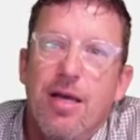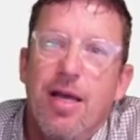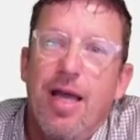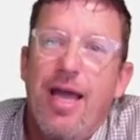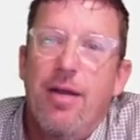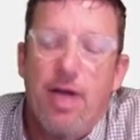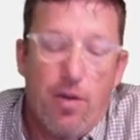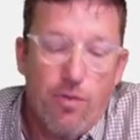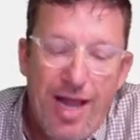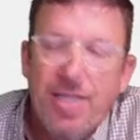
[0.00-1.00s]
And a
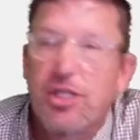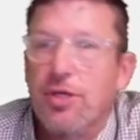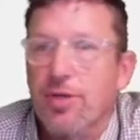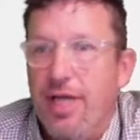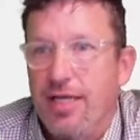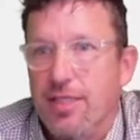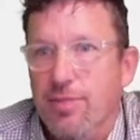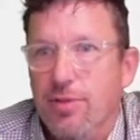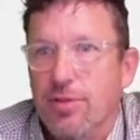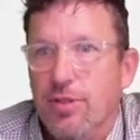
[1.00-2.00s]
rational
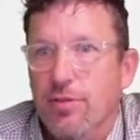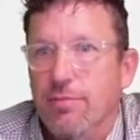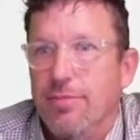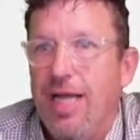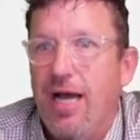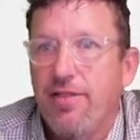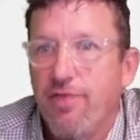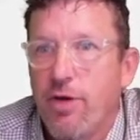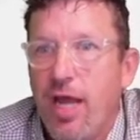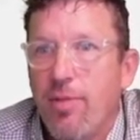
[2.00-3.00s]
decimal, so not the
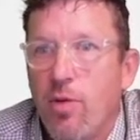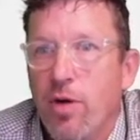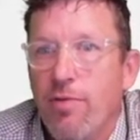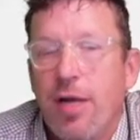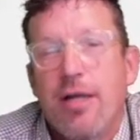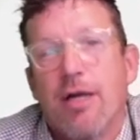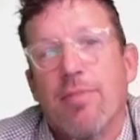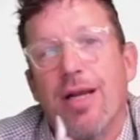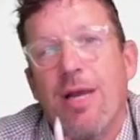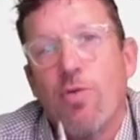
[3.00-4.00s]
vocabulary word right here,
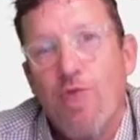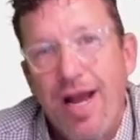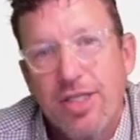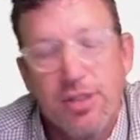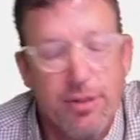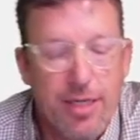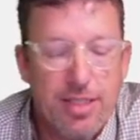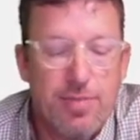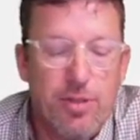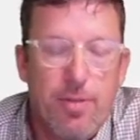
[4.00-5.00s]
but a rational
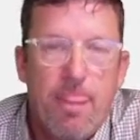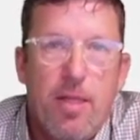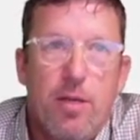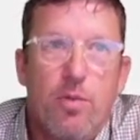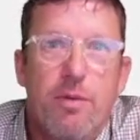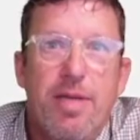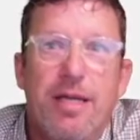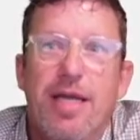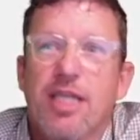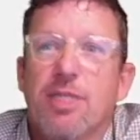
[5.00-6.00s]
decimal would be a
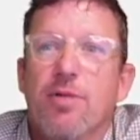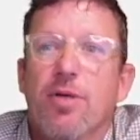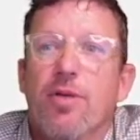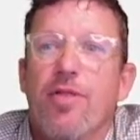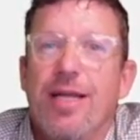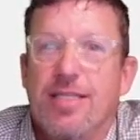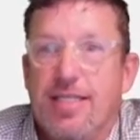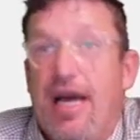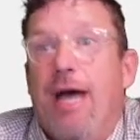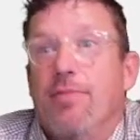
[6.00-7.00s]
decimal that
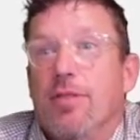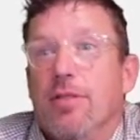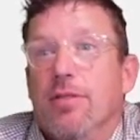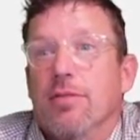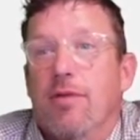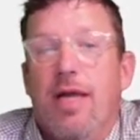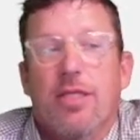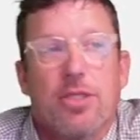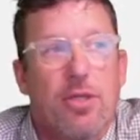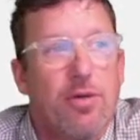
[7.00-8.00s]
stops, right?
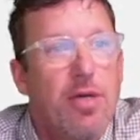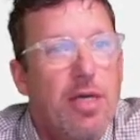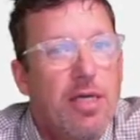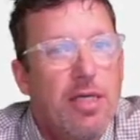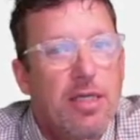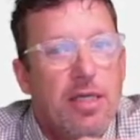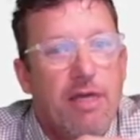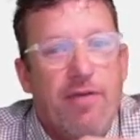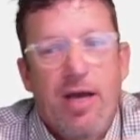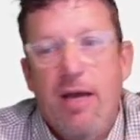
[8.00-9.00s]
So
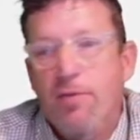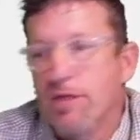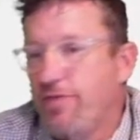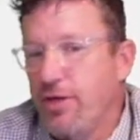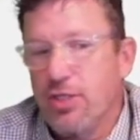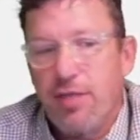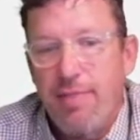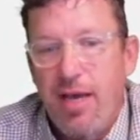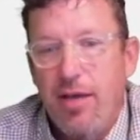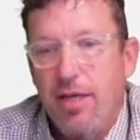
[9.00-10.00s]
if I was figuring something
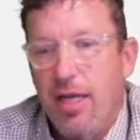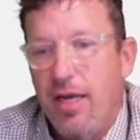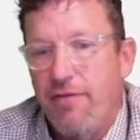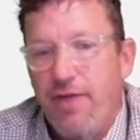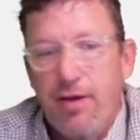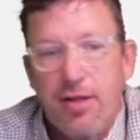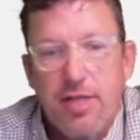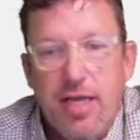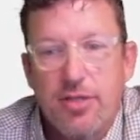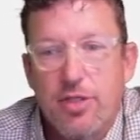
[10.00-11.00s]
out and I found out
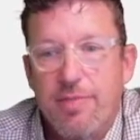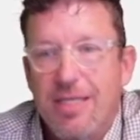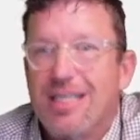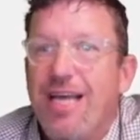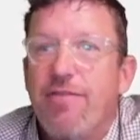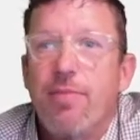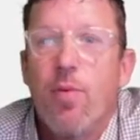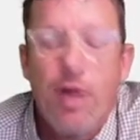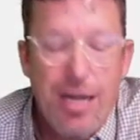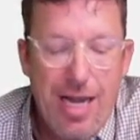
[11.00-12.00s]
the answer to be
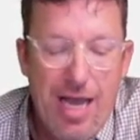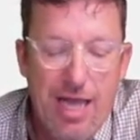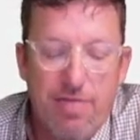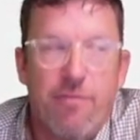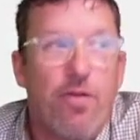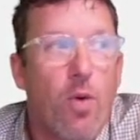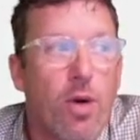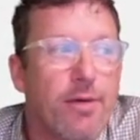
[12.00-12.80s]
7.94,